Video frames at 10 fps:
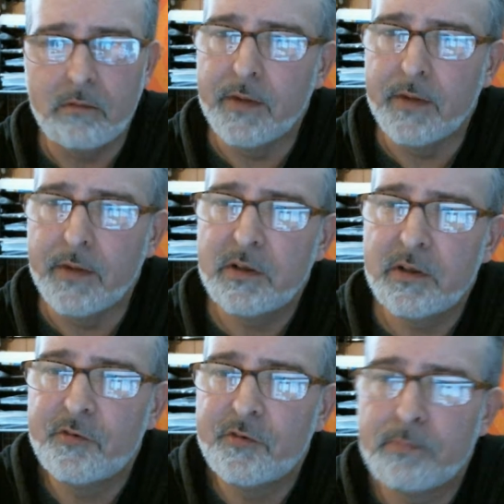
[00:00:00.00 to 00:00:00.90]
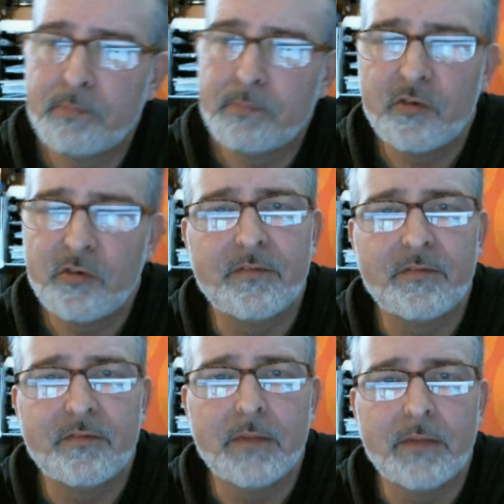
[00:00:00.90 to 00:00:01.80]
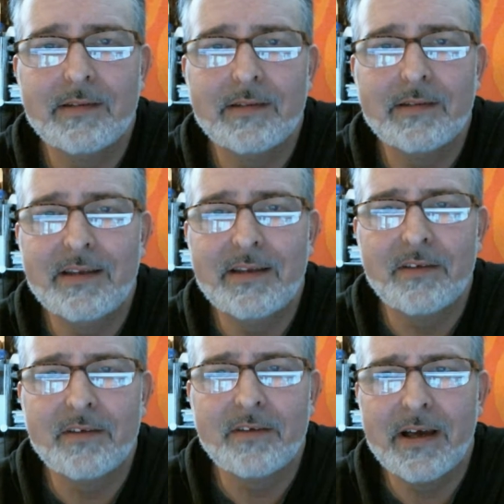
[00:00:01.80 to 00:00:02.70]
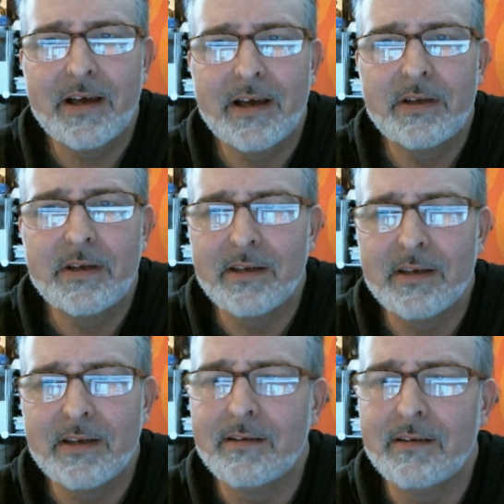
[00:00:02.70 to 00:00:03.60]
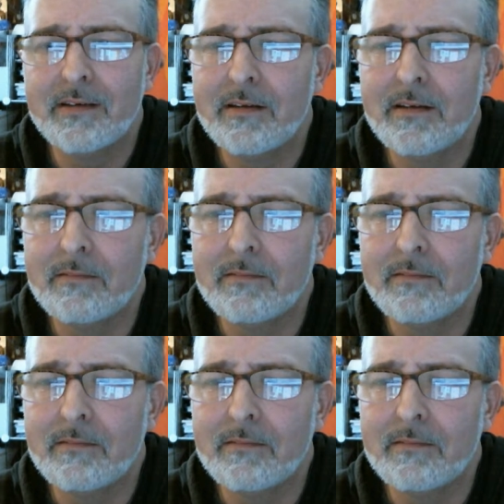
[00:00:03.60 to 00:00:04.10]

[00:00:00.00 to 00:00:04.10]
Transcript: And that police report should be from 1987 Halloween or 1988.